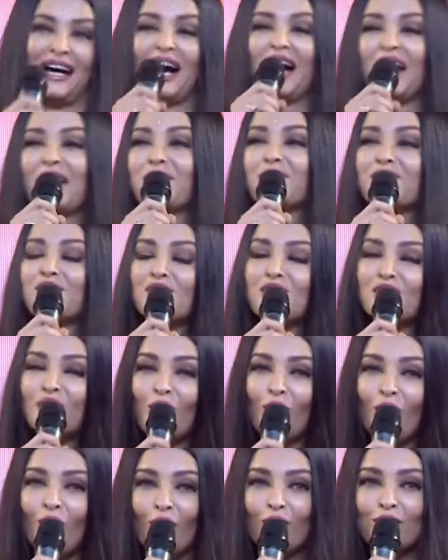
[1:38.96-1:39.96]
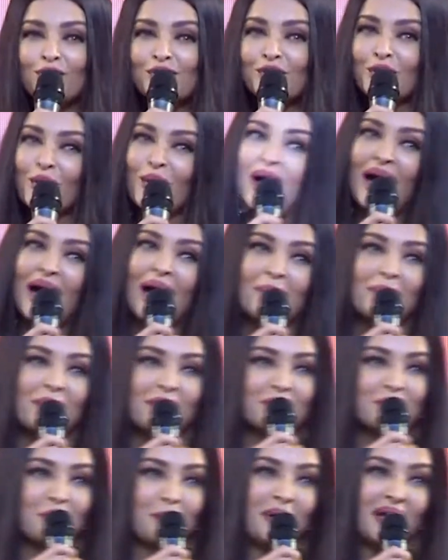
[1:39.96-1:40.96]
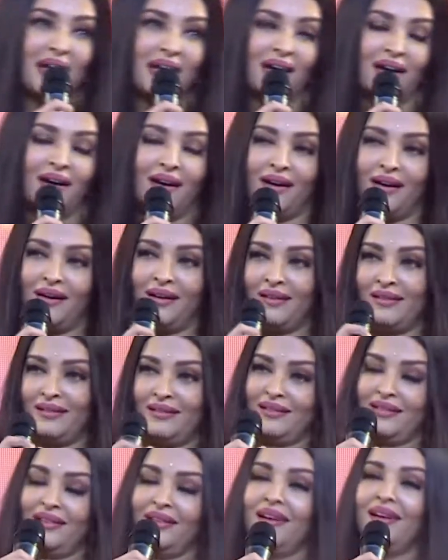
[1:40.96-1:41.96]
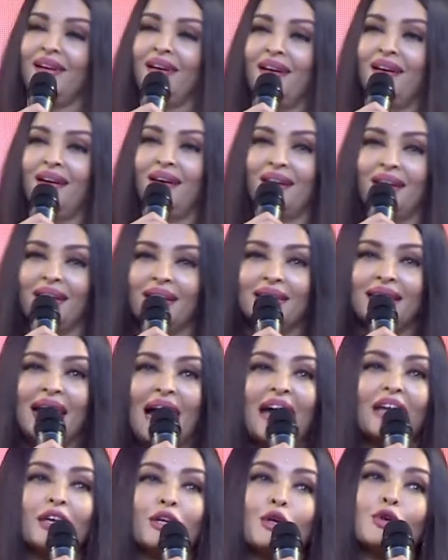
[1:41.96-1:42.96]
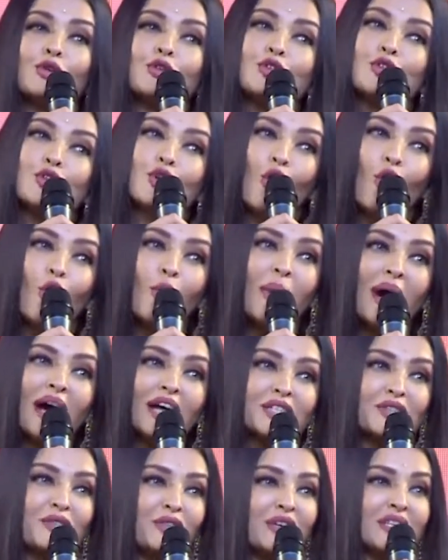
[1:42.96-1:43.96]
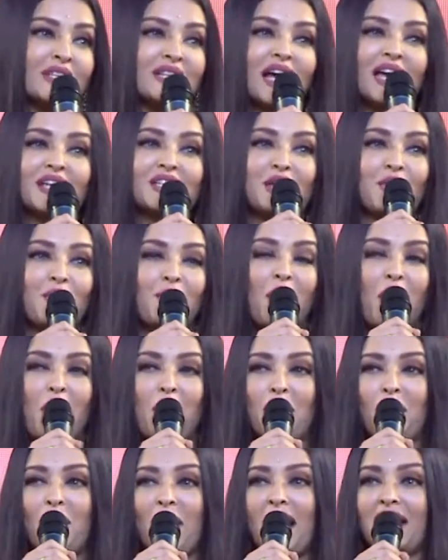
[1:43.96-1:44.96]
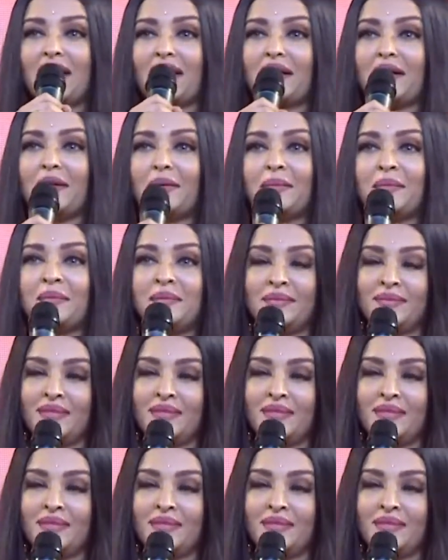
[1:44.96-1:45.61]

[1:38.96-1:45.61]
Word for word: I am so, so happy to be here. Thank you so much for such a warm welcome.